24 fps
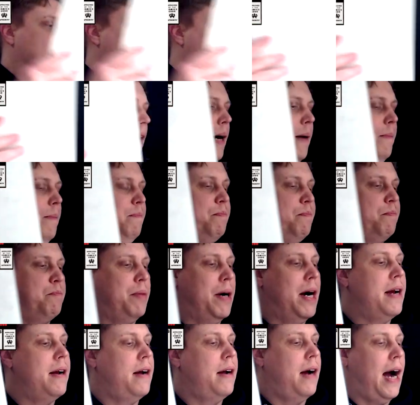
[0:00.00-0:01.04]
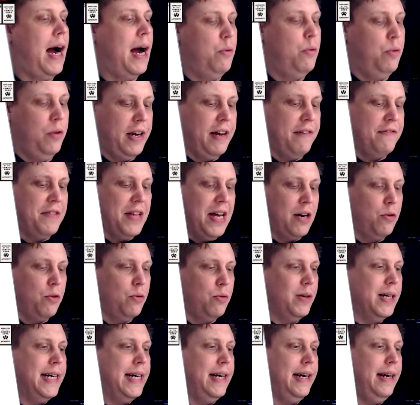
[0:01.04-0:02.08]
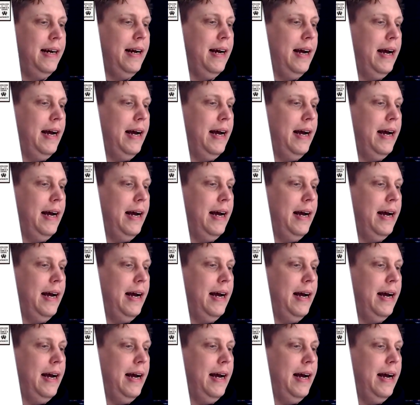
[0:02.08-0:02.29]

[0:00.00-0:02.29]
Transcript: But I will give that a read